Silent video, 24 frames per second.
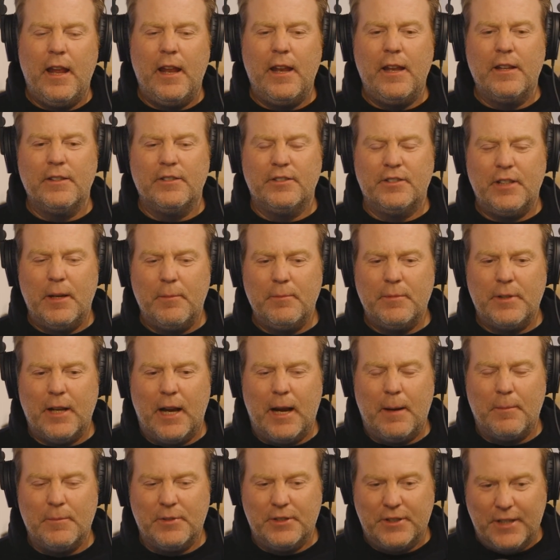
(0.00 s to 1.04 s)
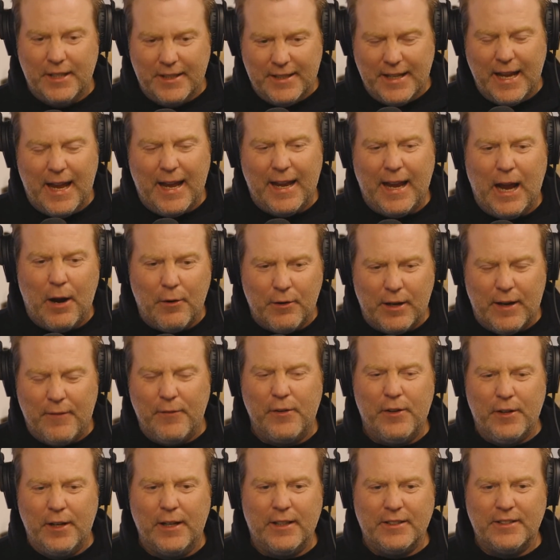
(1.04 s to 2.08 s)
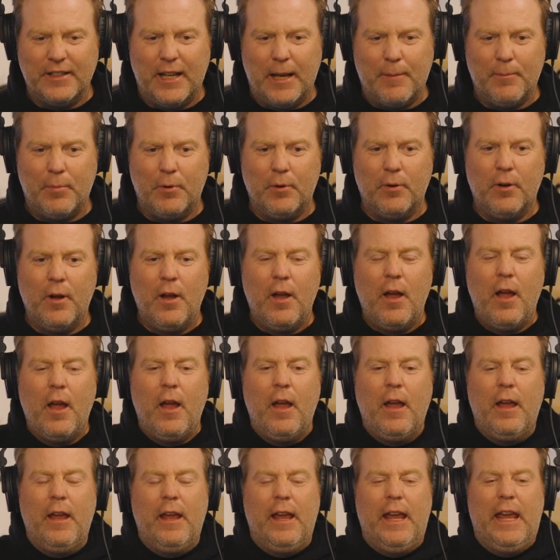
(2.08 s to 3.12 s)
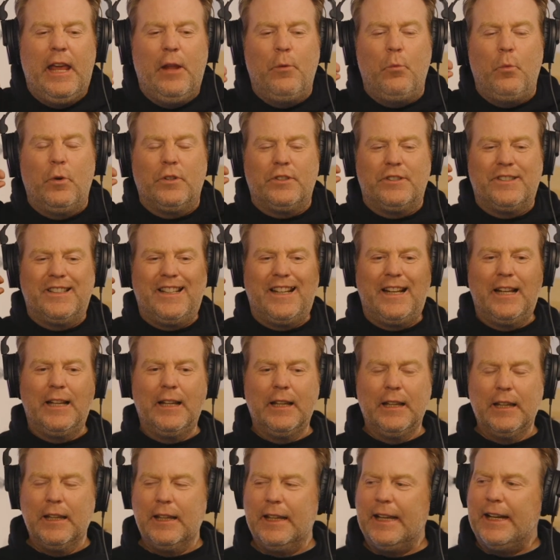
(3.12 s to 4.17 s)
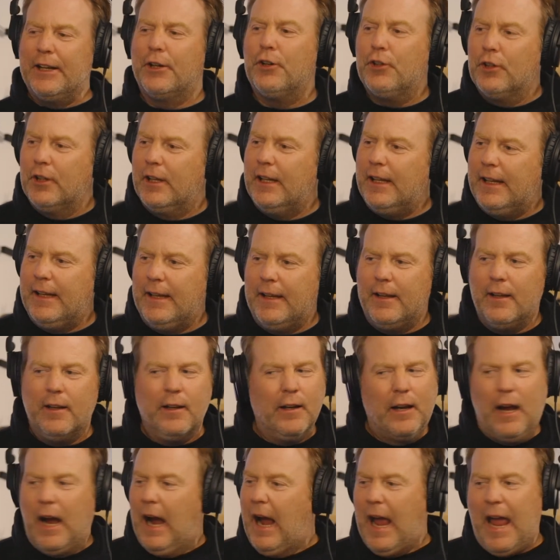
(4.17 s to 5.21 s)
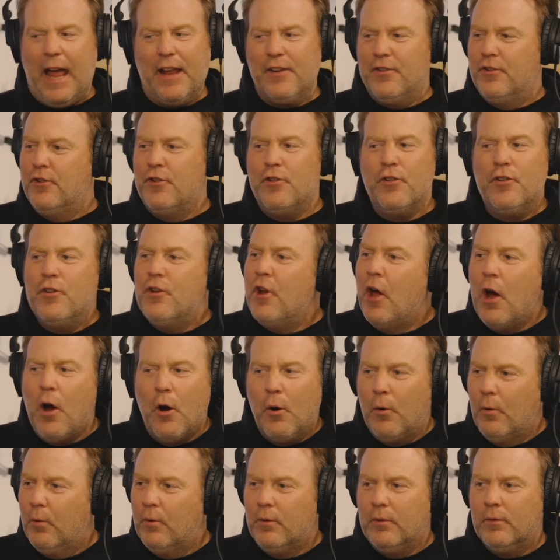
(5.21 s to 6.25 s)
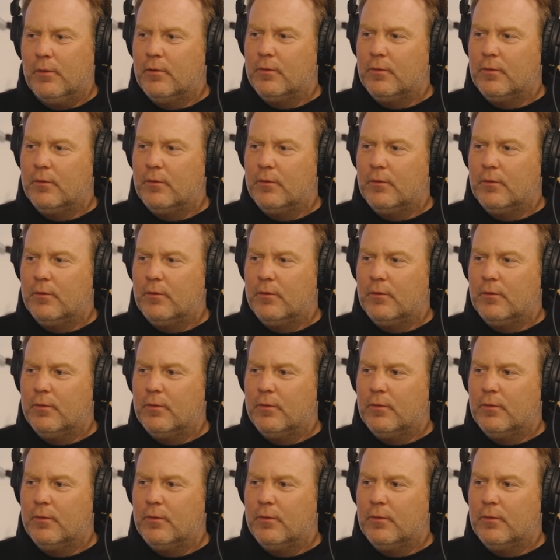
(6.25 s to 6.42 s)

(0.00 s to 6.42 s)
And then sometimes today, I'll give you an example. It was clearly I had no.